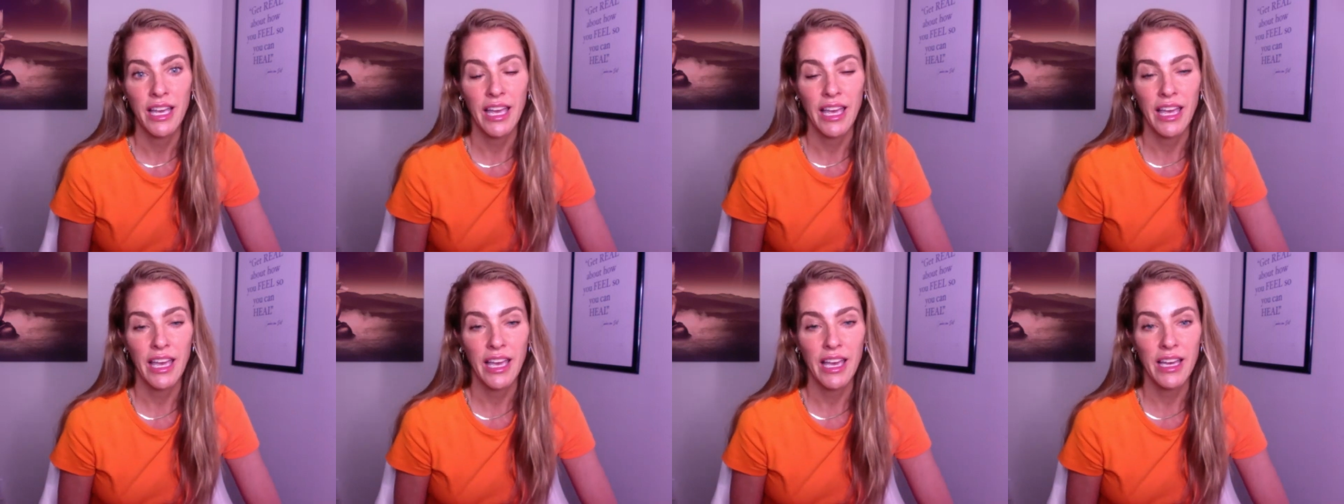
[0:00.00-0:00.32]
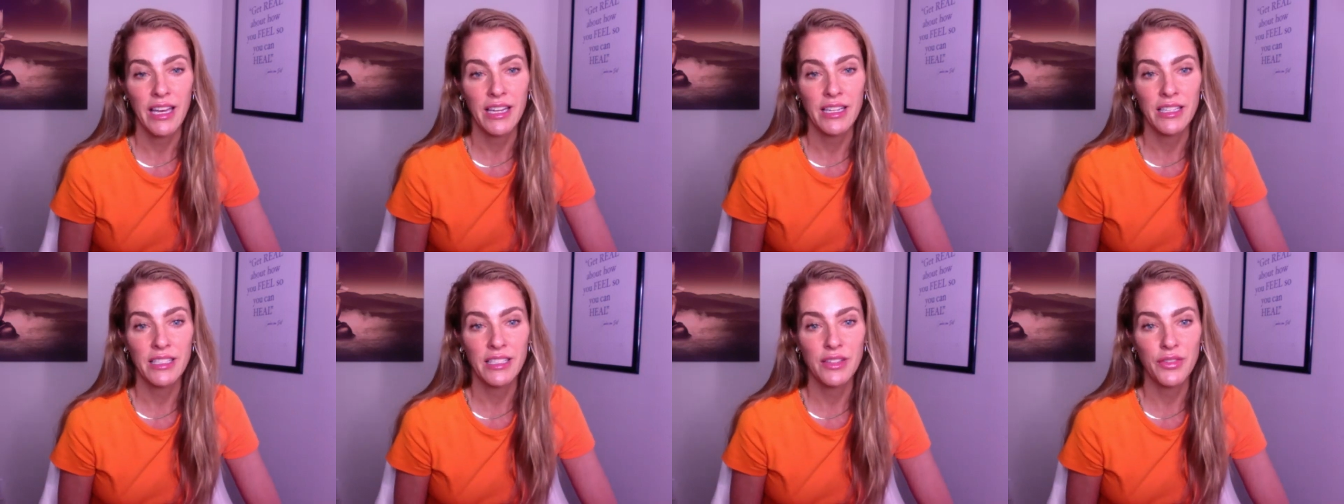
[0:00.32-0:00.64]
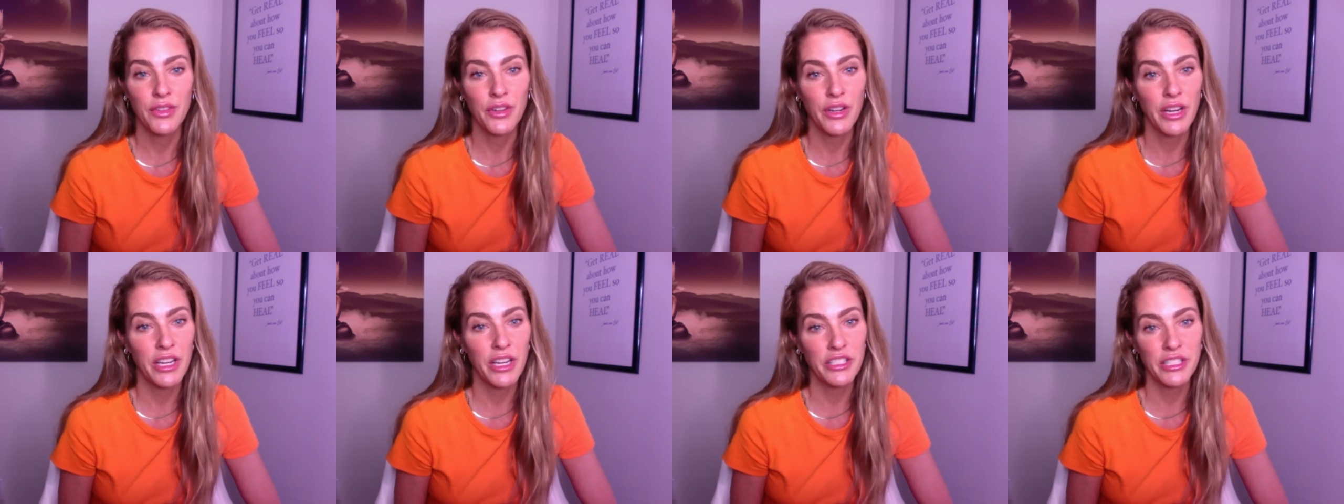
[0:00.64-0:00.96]
And
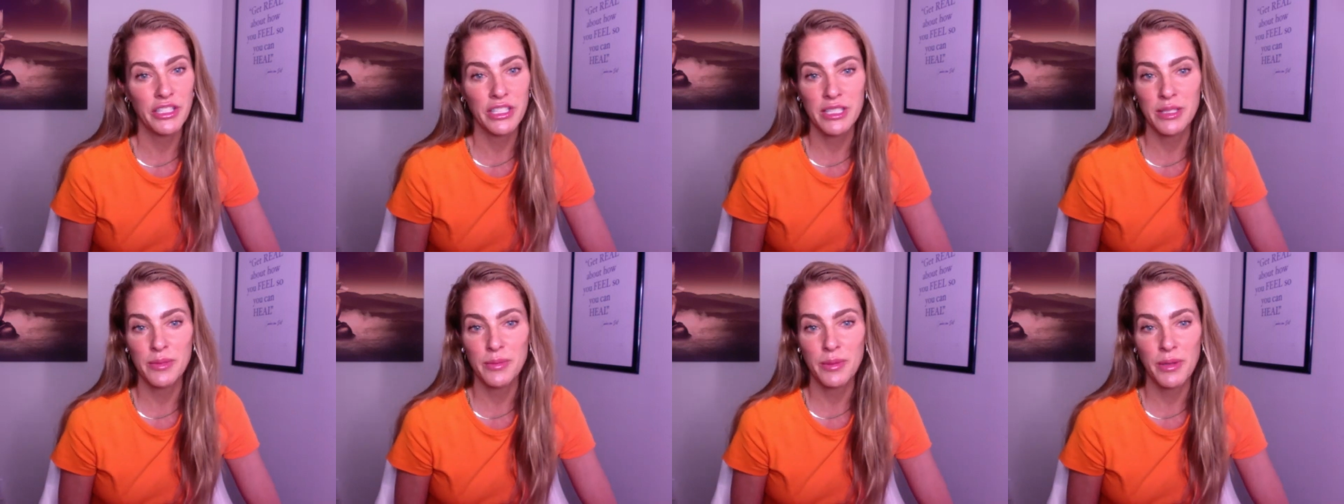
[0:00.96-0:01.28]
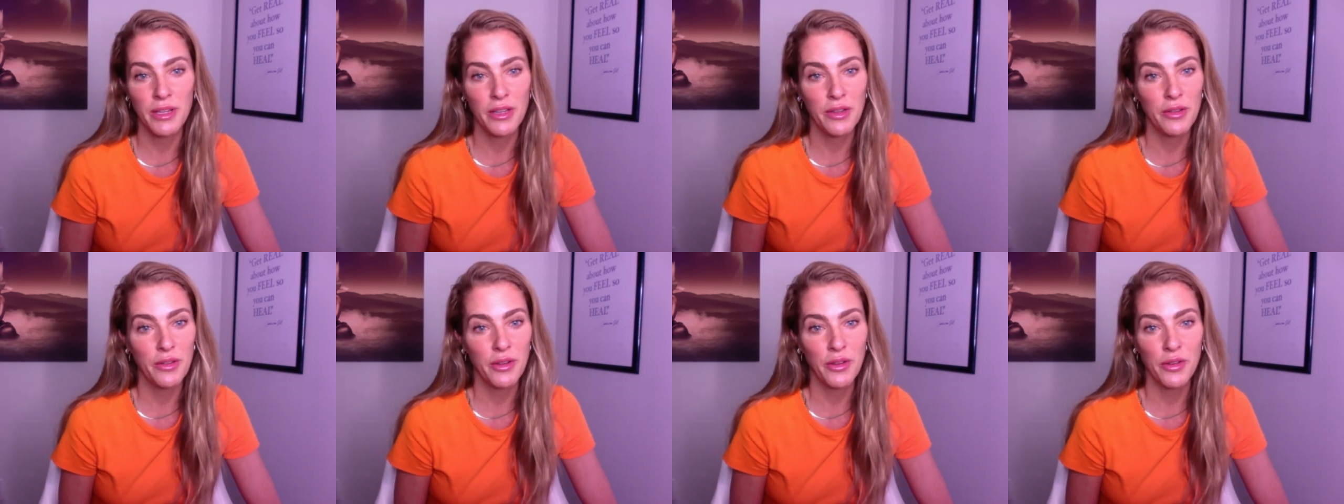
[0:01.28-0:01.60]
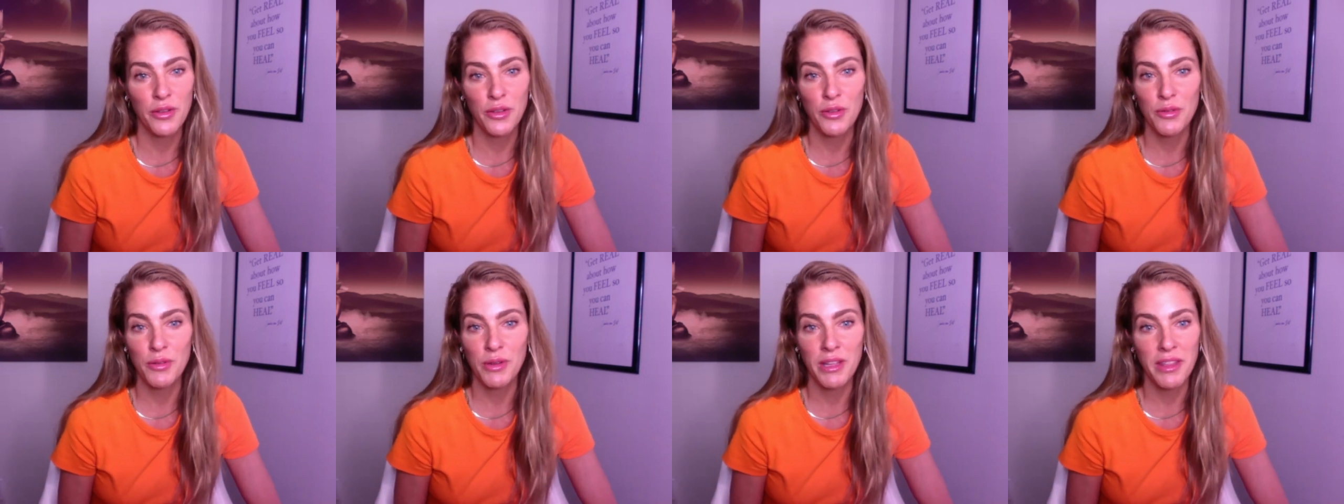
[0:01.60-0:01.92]
if you're
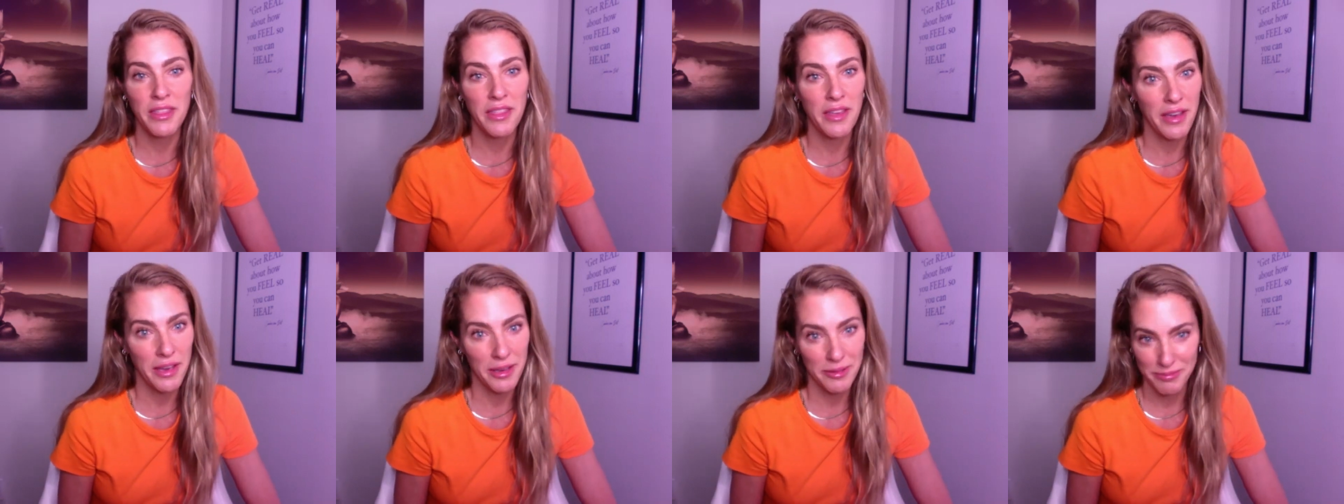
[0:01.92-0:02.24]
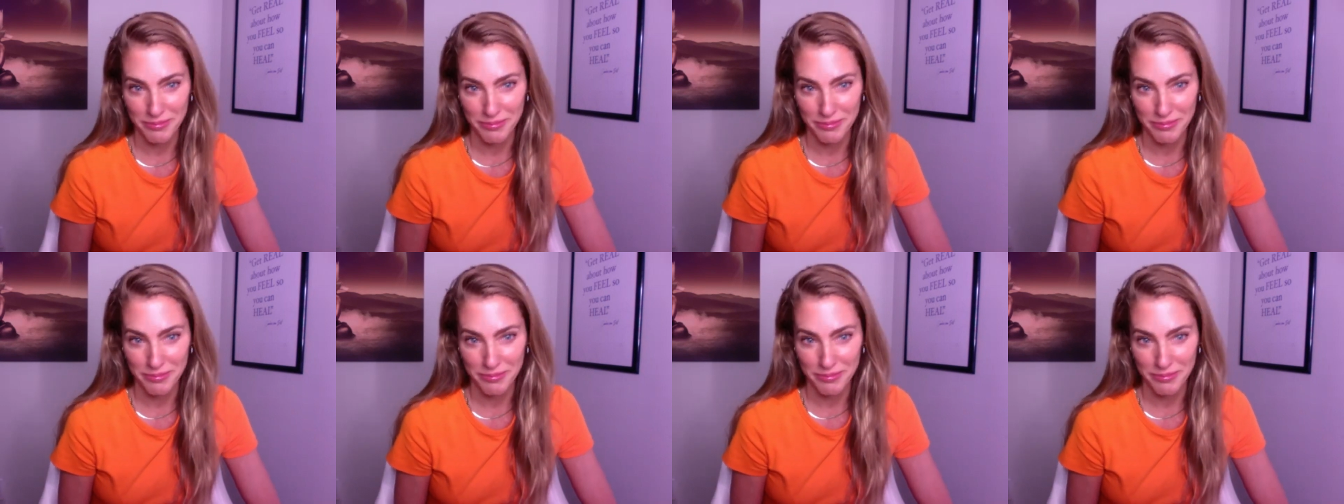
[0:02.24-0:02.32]
HSP, you need that.